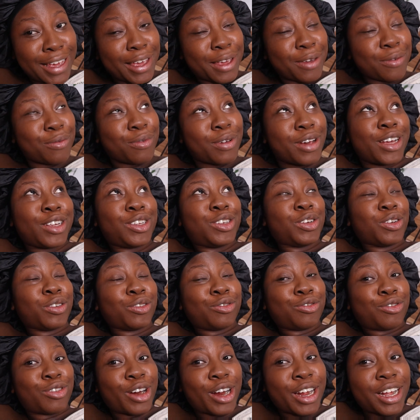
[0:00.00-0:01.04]
invite your
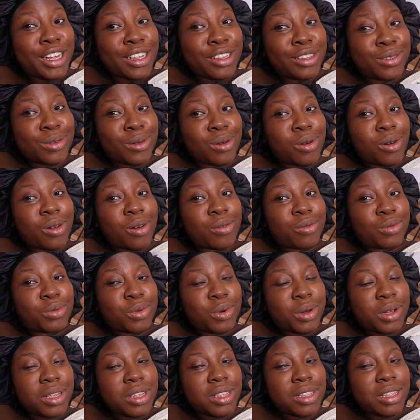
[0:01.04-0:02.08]
friends, your loved
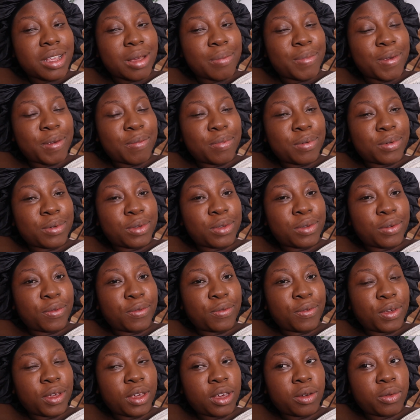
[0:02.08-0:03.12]
ones, and people you
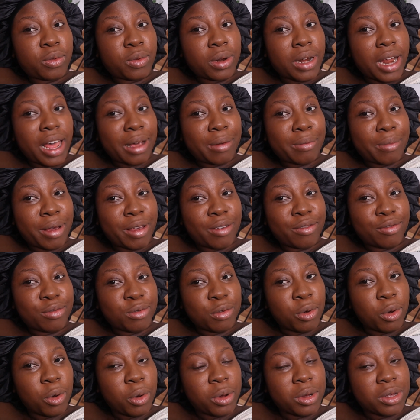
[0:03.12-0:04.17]
think will like my
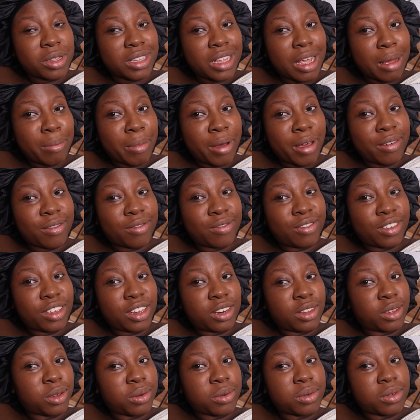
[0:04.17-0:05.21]
vlogs and my
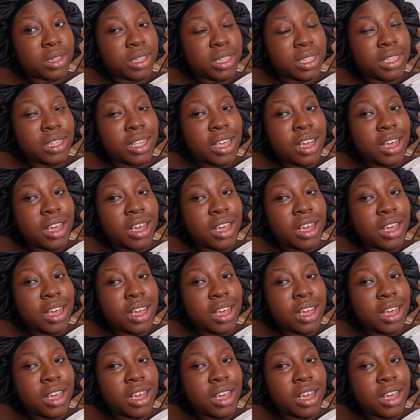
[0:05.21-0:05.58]
videos